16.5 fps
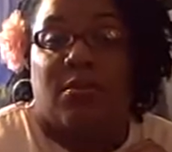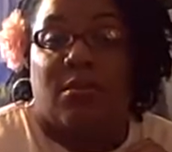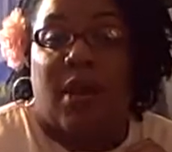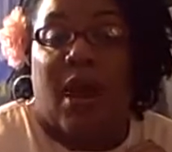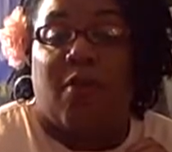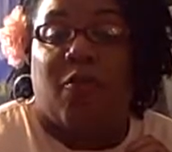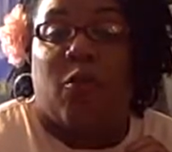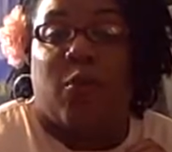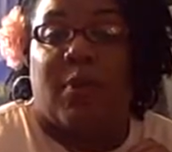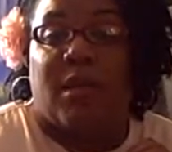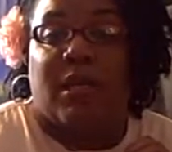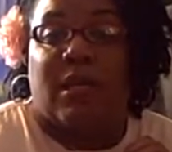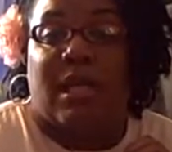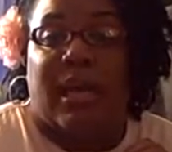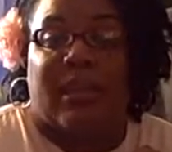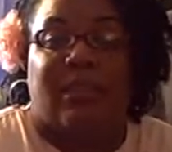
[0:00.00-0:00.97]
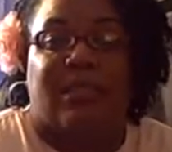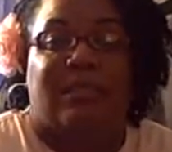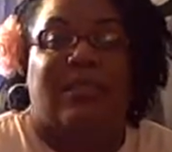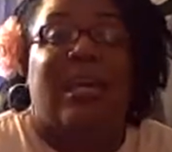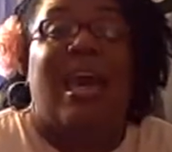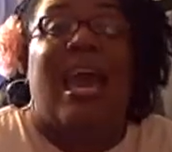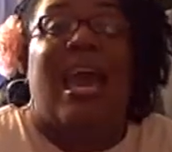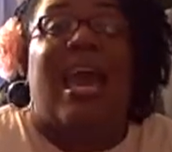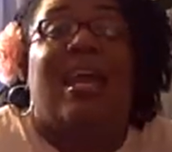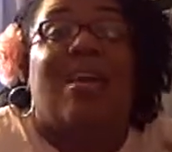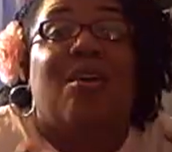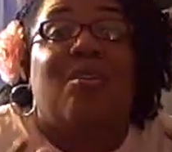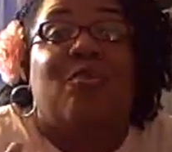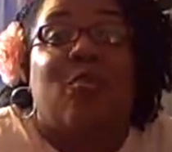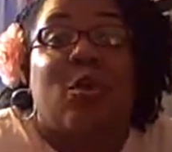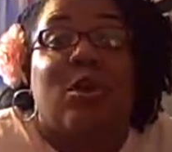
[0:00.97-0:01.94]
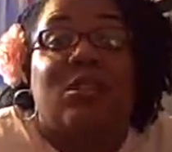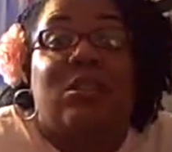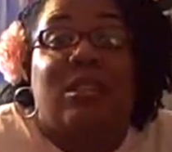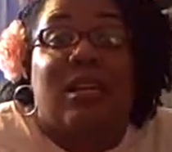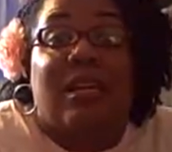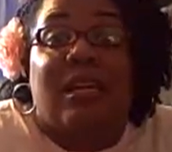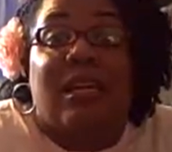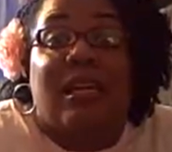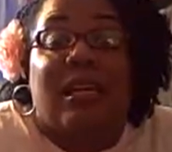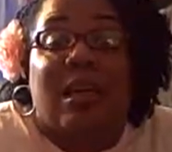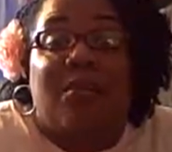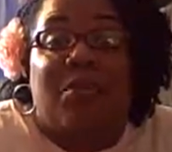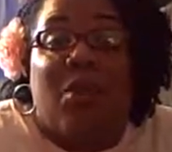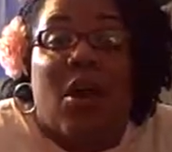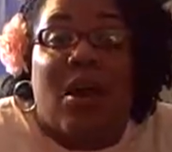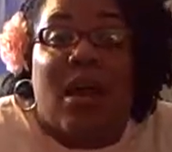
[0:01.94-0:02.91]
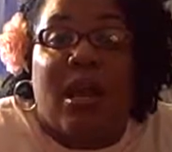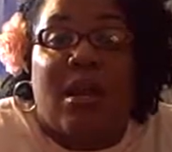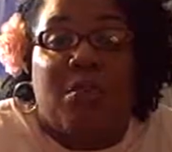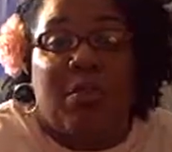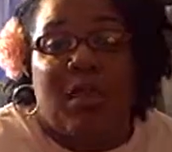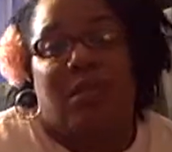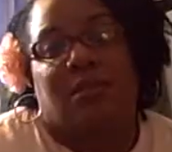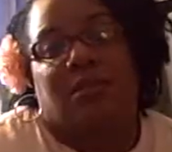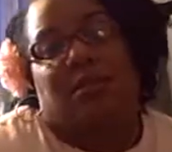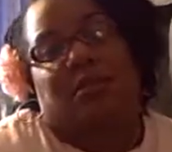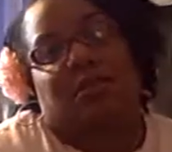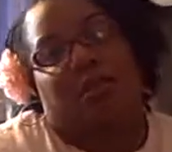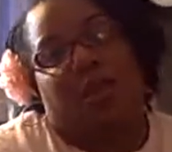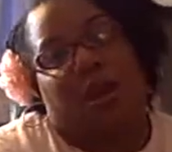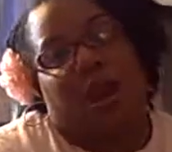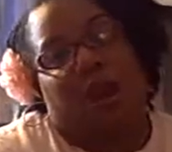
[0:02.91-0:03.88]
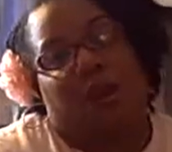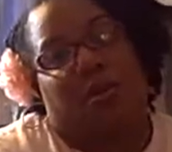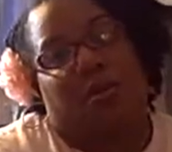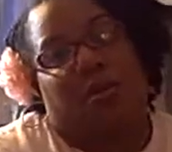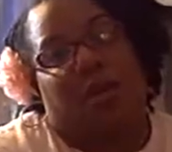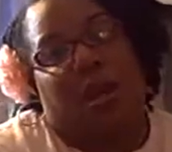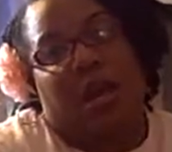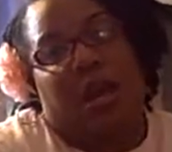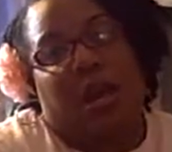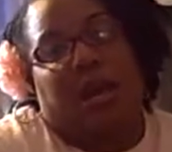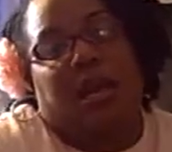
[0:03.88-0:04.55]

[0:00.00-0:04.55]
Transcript: Afro Pick necklace. Mm-hmm. And unfortunately, they've gone out of business now. No, son.